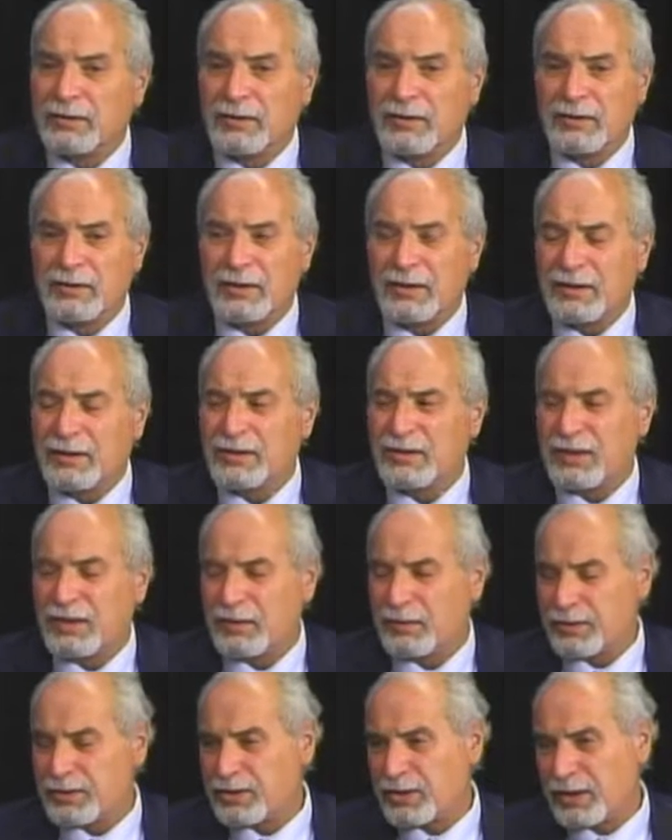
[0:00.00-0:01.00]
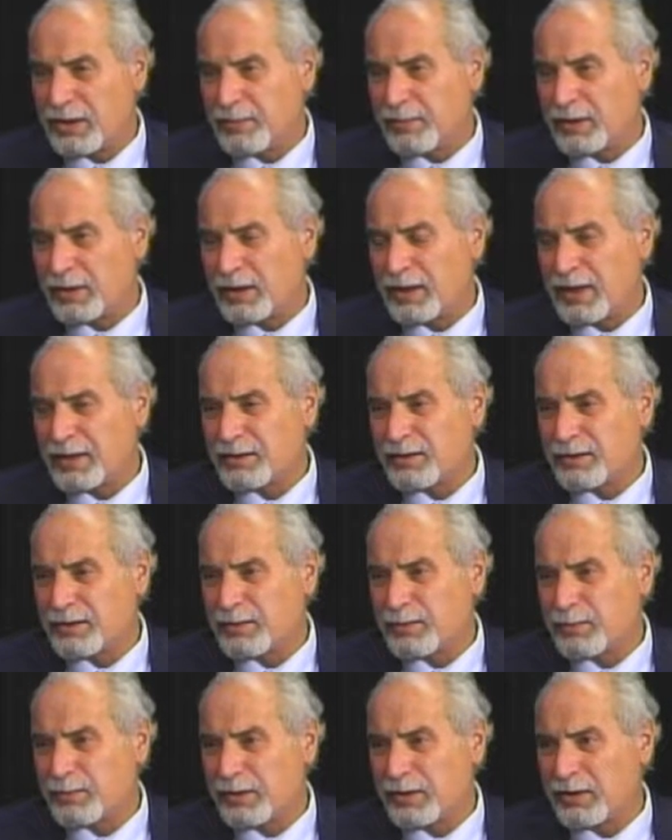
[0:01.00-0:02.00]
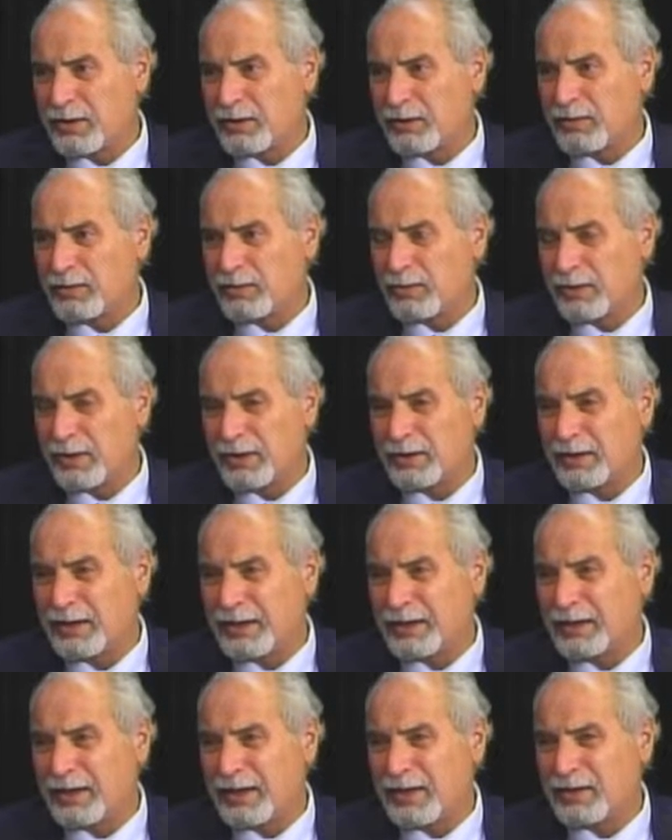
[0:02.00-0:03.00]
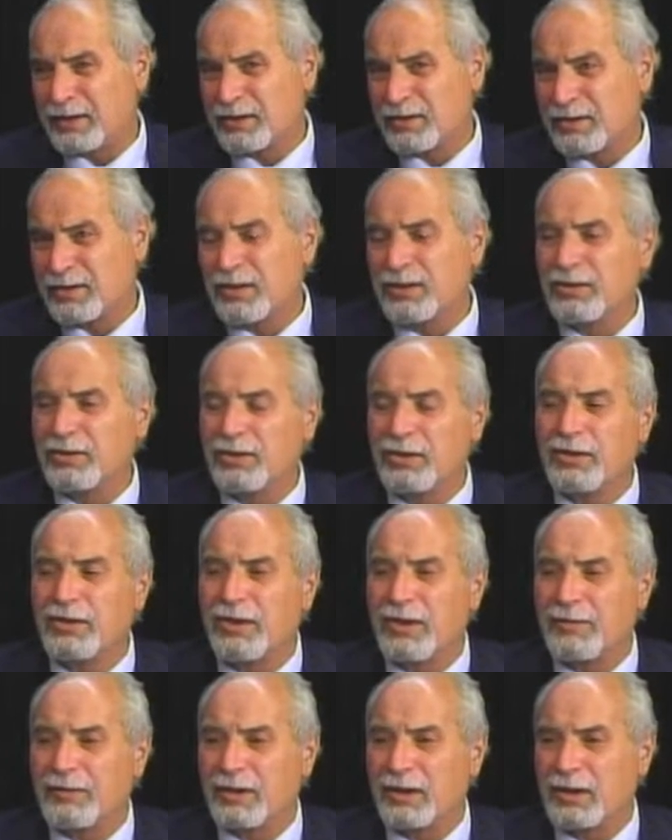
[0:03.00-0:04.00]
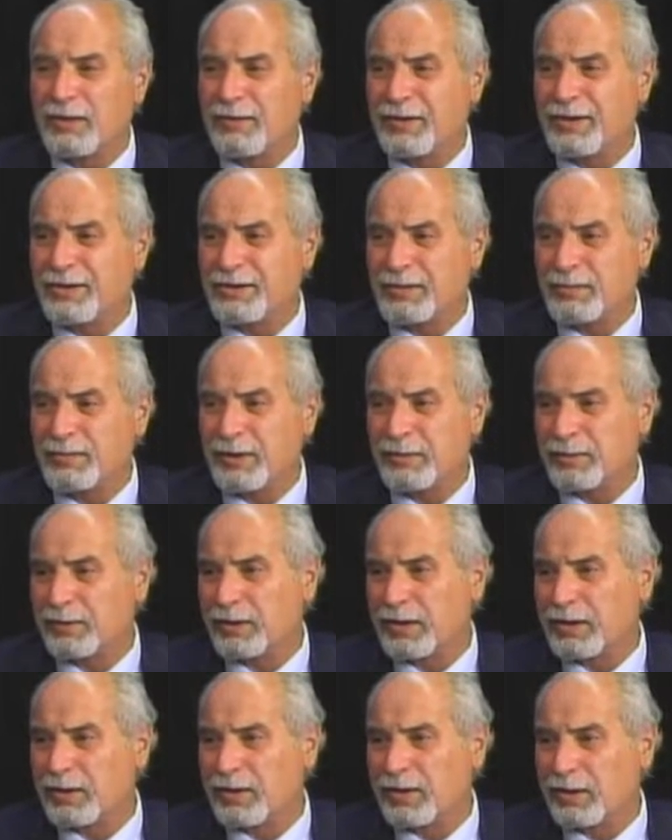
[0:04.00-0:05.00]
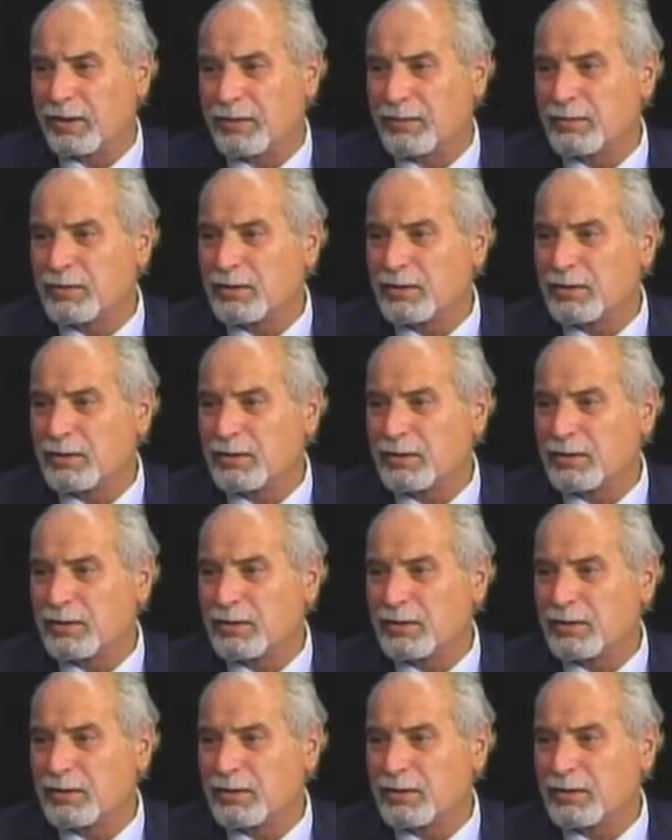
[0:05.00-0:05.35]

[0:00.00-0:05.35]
that is kind of a shame that it has to spread all throughout like that, because then you have a lot of innocent people get harmed.